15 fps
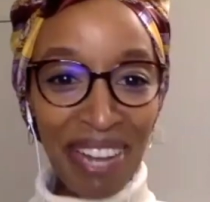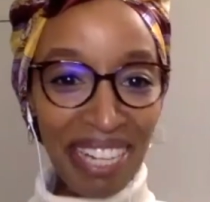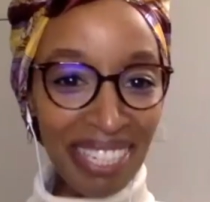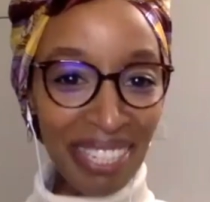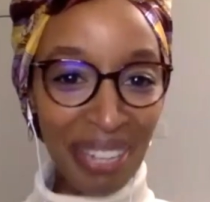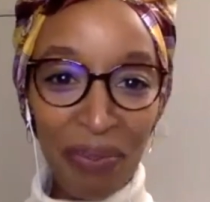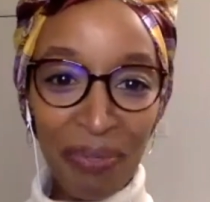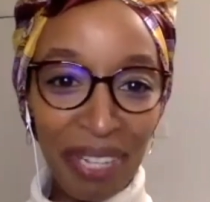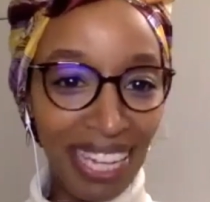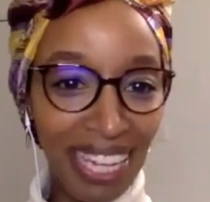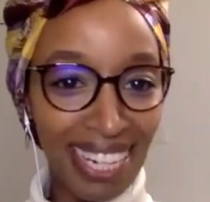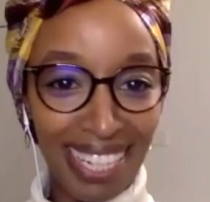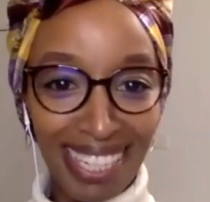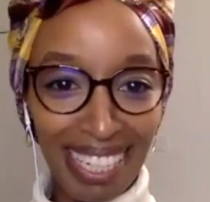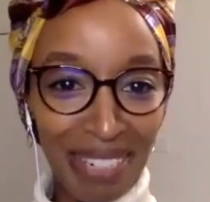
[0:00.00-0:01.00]
As
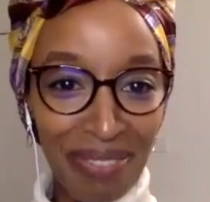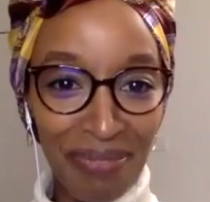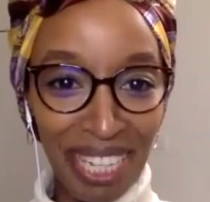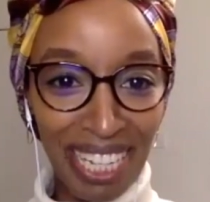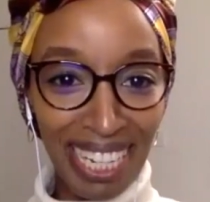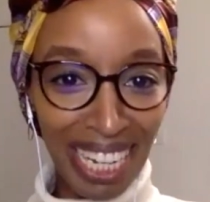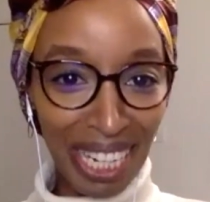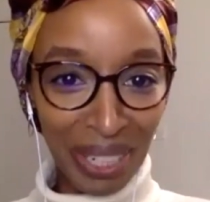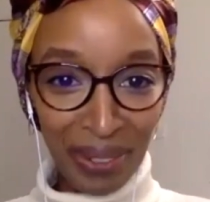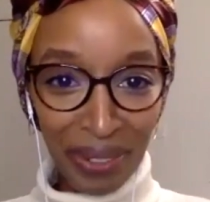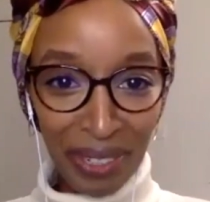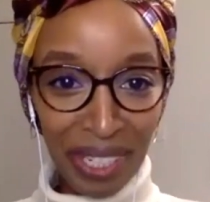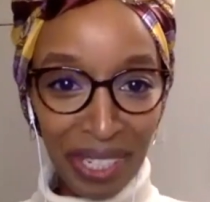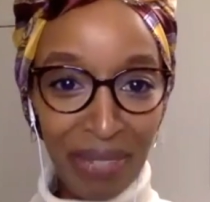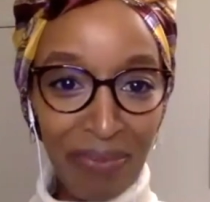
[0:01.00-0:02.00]
complicated as can be, like you
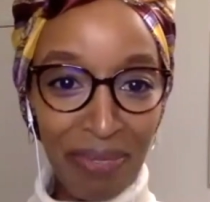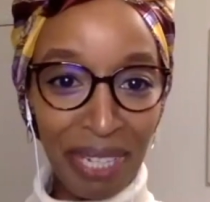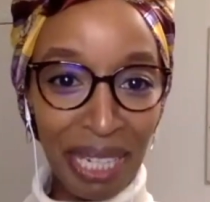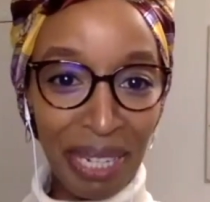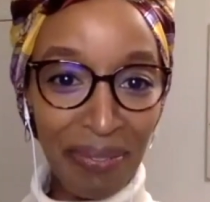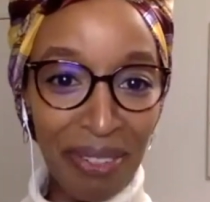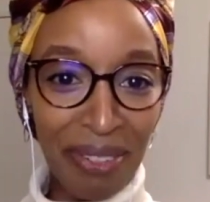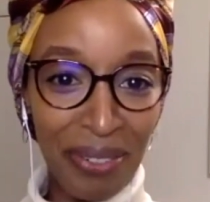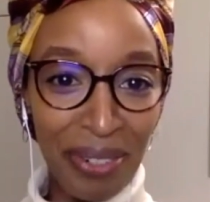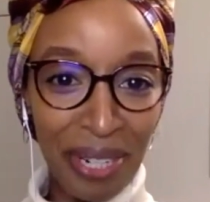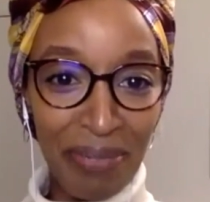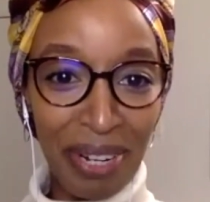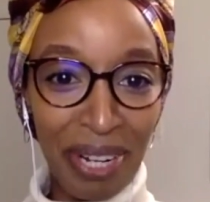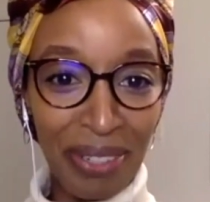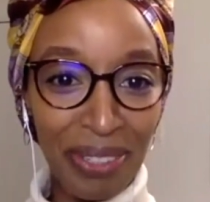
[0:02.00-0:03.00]
were just speaking
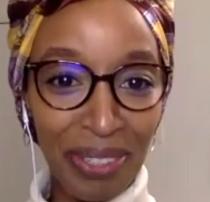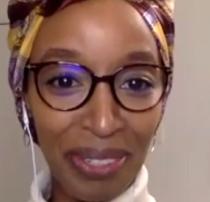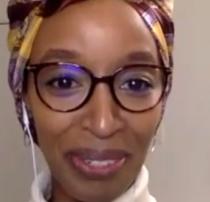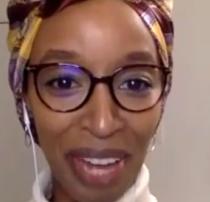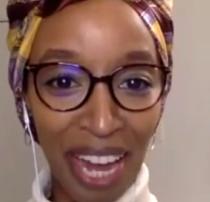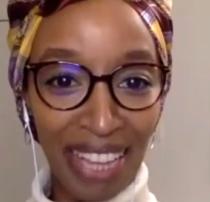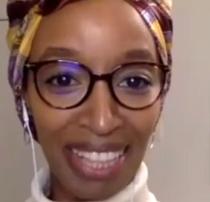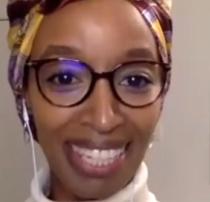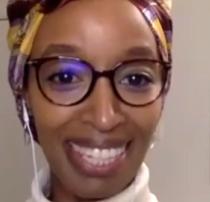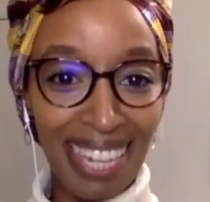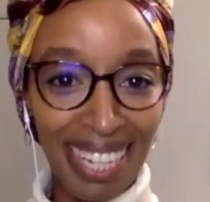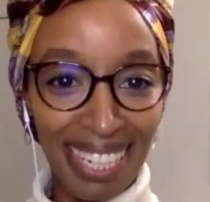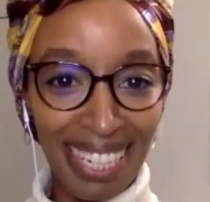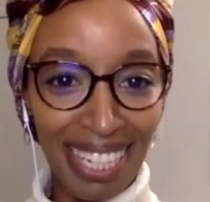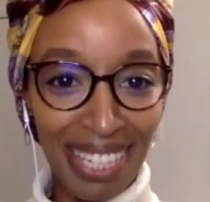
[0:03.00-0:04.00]
before about, you had this
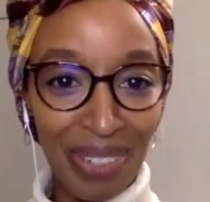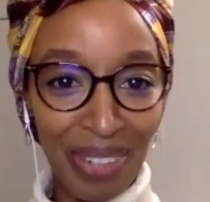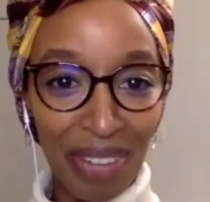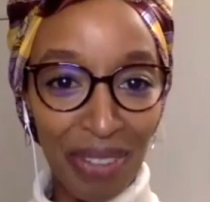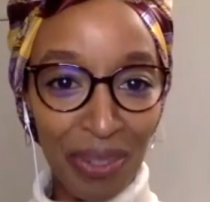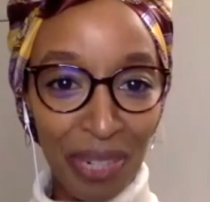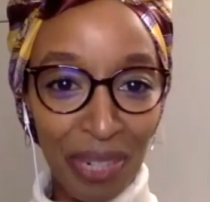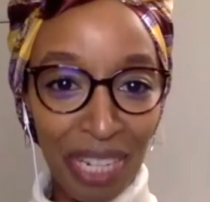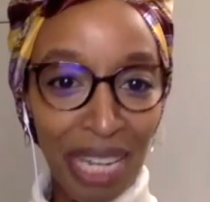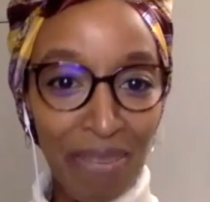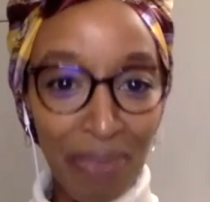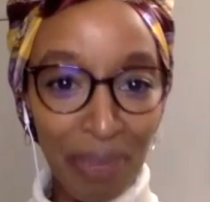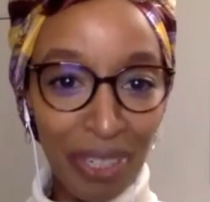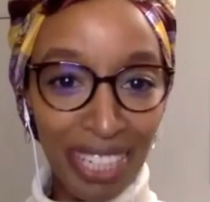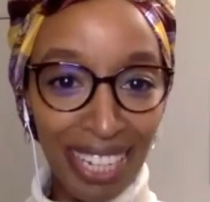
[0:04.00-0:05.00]
idea to have
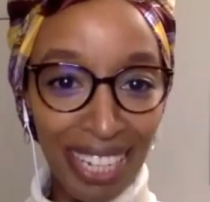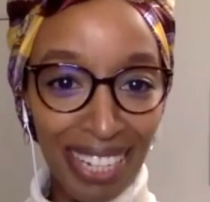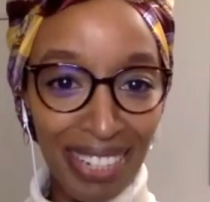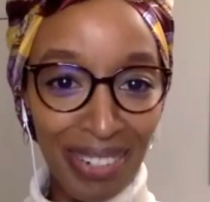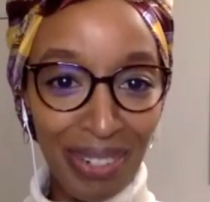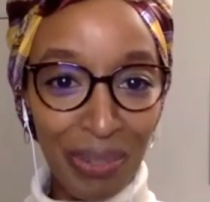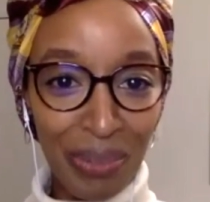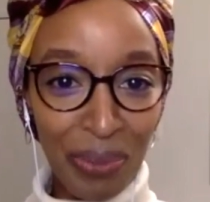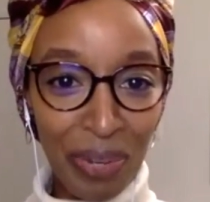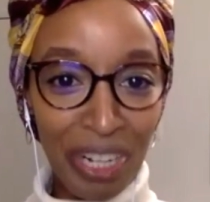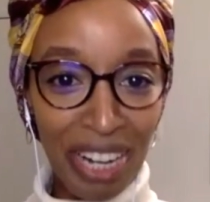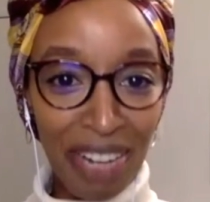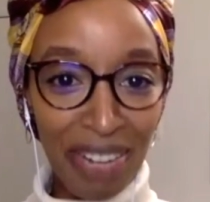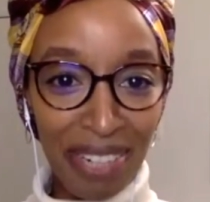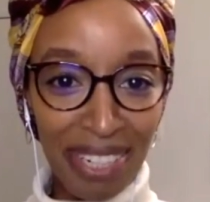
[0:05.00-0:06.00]
28 podcasters,
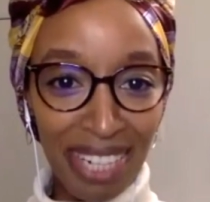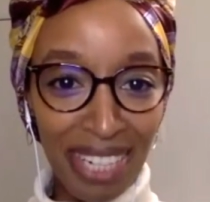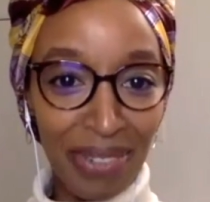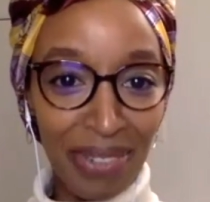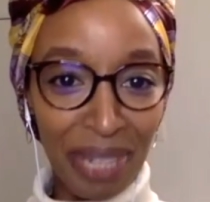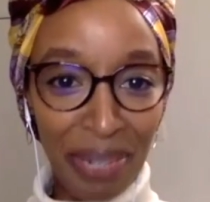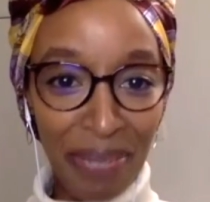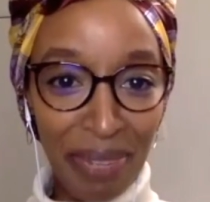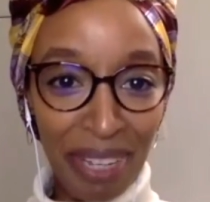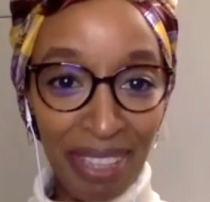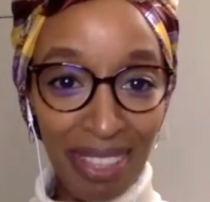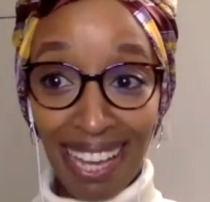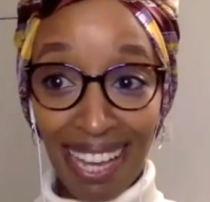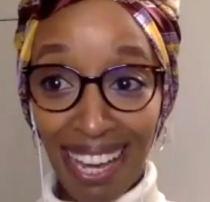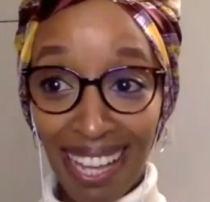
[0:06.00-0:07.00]
one every day during a
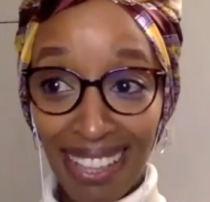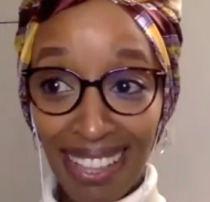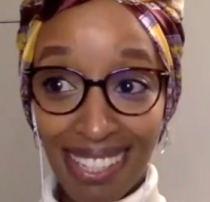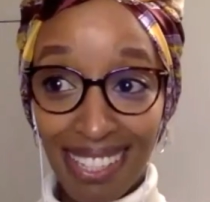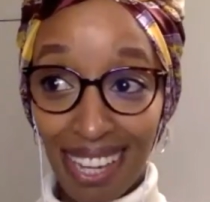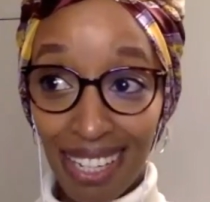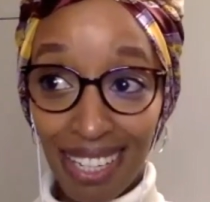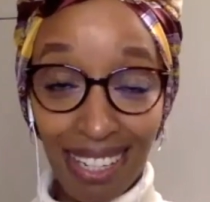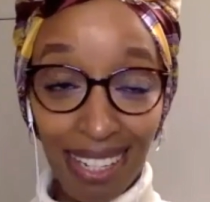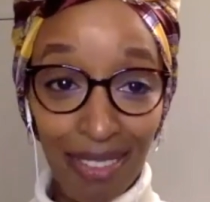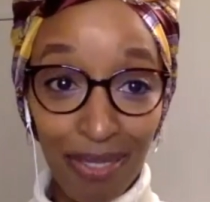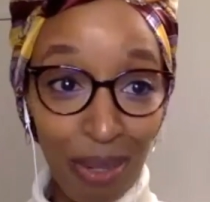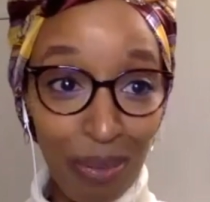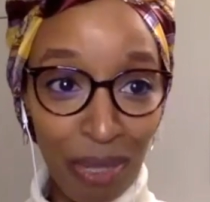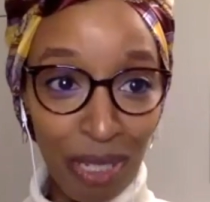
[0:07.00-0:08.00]
month. I had this idea a
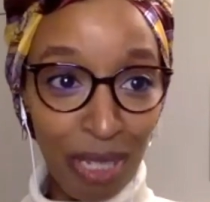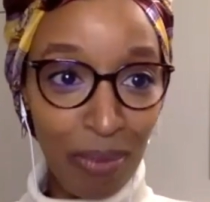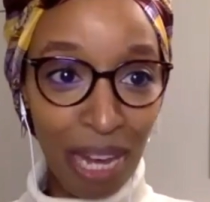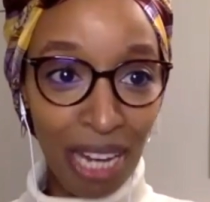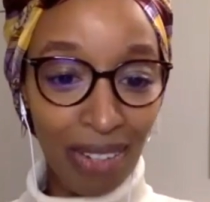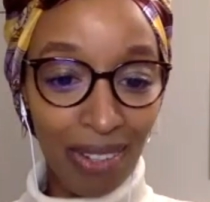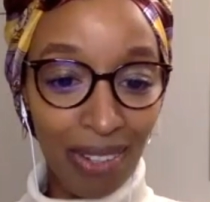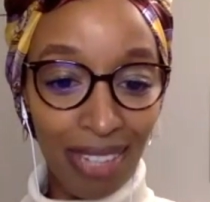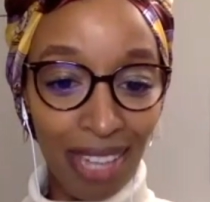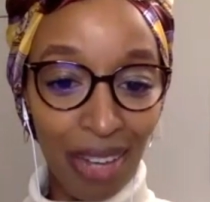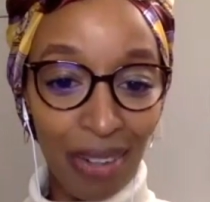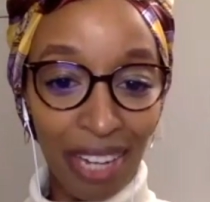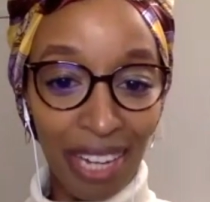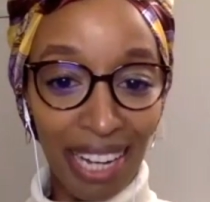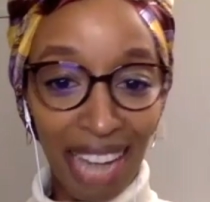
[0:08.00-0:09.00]
few months back to say,
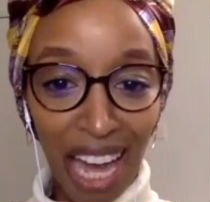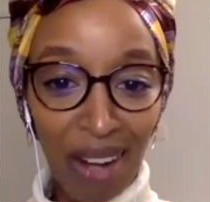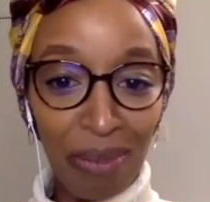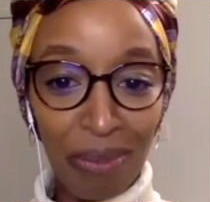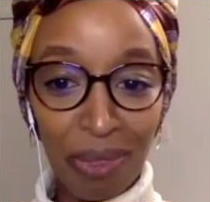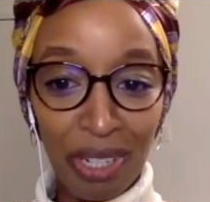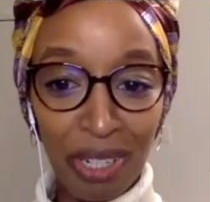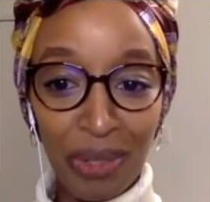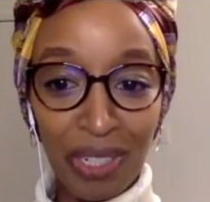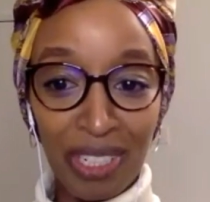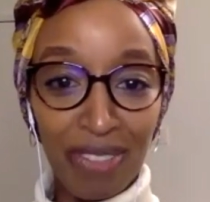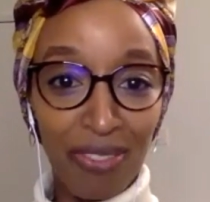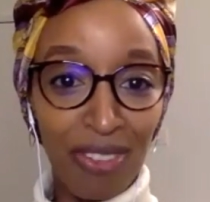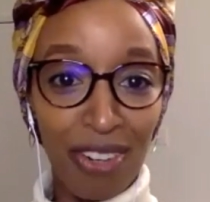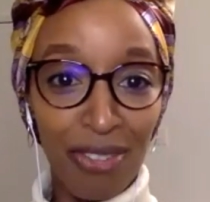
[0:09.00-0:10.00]
okay, now I'm going to do a
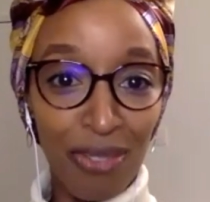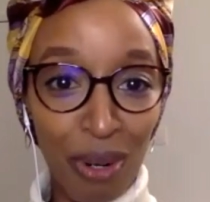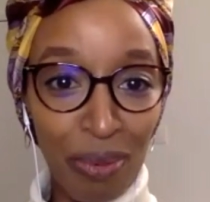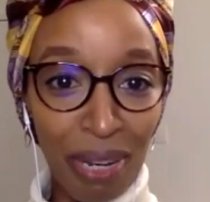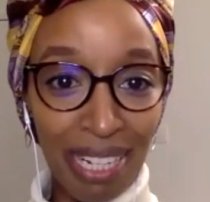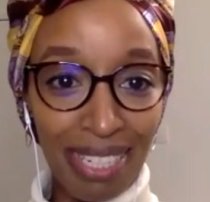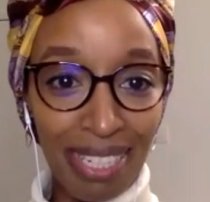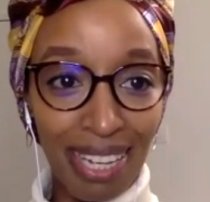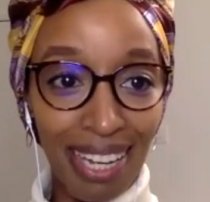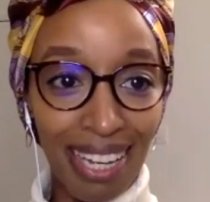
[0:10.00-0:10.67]
different format.